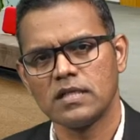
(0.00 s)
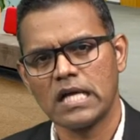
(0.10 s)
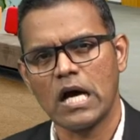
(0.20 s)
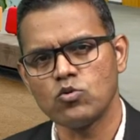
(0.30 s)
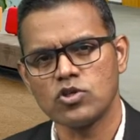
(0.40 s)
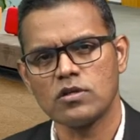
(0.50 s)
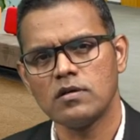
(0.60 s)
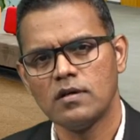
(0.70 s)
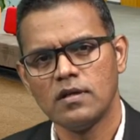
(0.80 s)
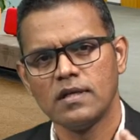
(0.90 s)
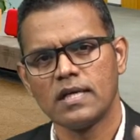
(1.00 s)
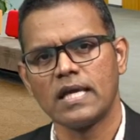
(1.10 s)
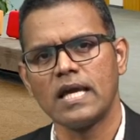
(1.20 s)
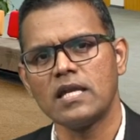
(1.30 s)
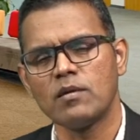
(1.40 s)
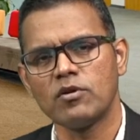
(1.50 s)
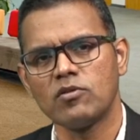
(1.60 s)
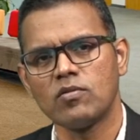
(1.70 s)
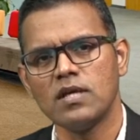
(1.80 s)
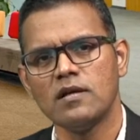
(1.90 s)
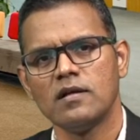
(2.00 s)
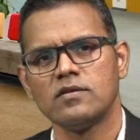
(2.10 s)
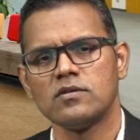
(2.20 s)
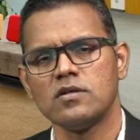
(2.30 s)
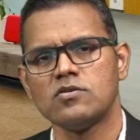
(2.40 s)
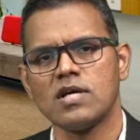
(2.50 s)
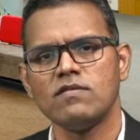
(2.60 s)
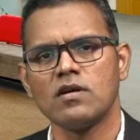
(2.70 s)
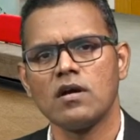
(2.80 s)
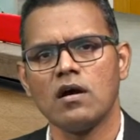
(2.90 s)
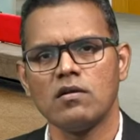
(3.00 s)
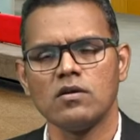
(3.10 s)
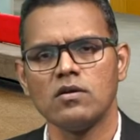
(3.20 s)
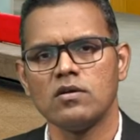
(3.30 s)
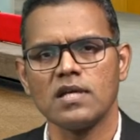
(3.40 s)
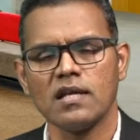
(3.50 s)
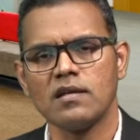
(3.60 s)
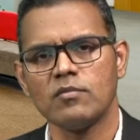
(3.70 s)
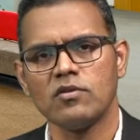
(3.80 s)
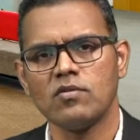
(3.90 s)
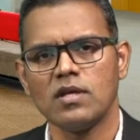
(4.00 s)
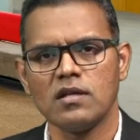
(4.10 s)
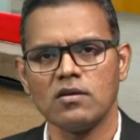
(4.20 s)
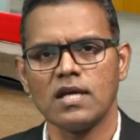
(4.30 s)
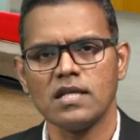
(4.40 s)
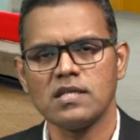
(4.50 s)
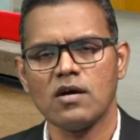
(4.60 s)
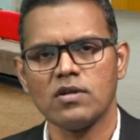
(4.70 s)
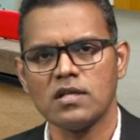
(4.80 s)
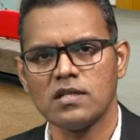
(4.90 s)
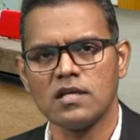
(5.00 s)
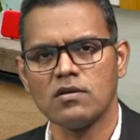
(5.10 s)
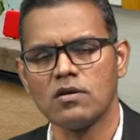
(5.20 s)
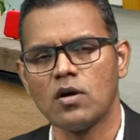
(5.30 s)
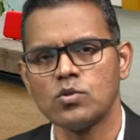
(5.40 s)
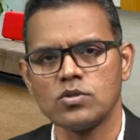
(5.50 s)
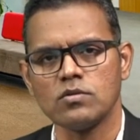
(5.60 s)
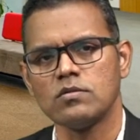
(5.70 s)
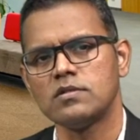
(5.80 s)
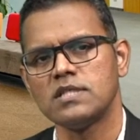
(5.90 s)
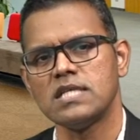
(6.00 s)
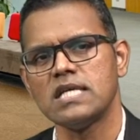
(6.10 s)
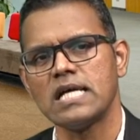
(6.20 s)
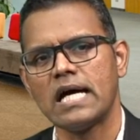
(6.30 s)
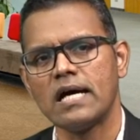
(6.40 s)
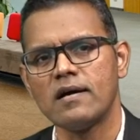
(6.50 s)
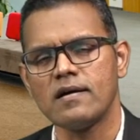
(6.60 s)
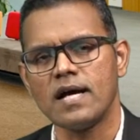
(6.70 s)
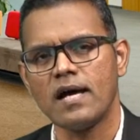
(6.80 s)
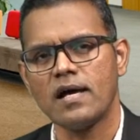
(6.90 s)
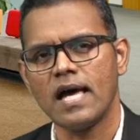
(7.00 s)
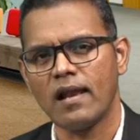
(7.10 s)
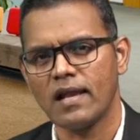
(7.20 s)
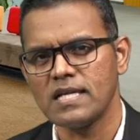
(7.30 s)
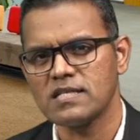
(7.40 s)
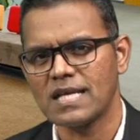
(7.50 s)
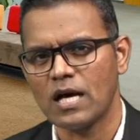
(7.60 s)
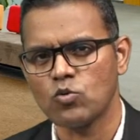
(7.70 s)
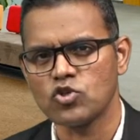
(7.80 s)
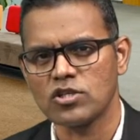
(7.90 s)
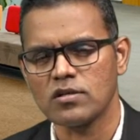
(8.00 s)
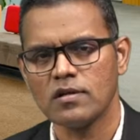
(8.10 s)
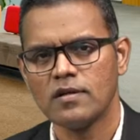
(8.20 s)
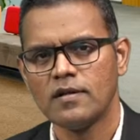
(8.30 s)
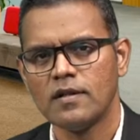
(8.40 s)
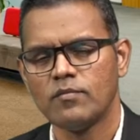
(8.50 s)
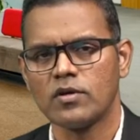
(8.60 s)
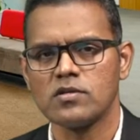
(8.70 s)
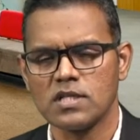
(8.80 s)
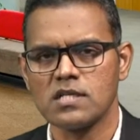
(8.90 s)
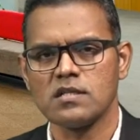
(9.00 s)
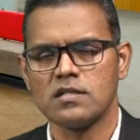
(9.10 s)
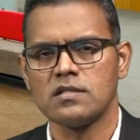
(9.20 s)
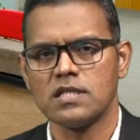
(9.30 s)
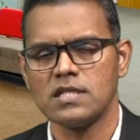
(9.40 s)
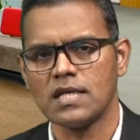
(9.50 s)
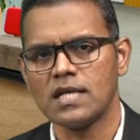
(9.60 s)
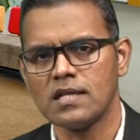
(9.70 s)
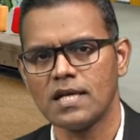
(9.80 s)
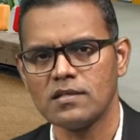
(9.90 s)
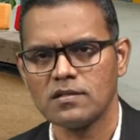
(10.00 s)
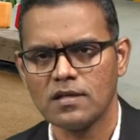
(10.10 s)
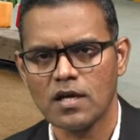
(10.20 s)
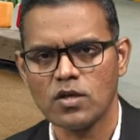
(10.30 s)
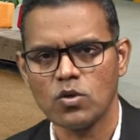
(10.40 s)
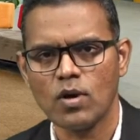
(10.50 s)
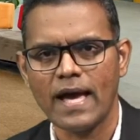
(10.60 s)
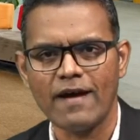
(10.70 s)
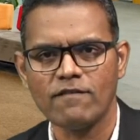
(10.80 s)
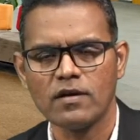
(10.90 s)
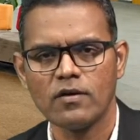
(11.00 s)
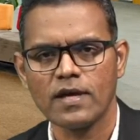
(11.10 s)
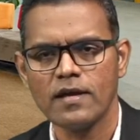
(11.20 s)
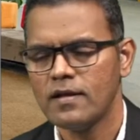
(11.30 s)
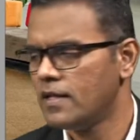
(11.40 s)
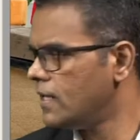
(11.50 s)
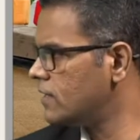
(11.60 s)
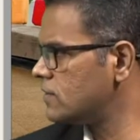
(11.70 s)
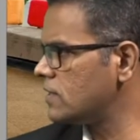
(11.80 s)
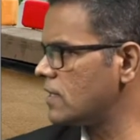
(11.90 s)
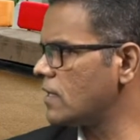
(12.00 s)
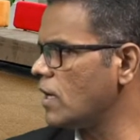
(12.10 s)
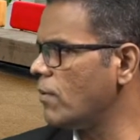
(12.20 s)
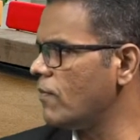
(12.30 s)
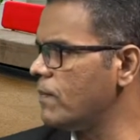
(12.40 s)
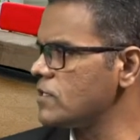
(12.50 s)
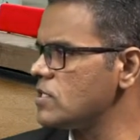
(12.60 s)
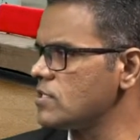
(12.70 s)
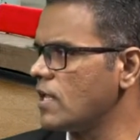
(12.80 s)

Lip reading: counter, gate number 3. So you drive your car, you go to gate number 3, and you get down, and then you go to the airlines counter, because that's the ticket that you have. Okay, so there are a couple of pictures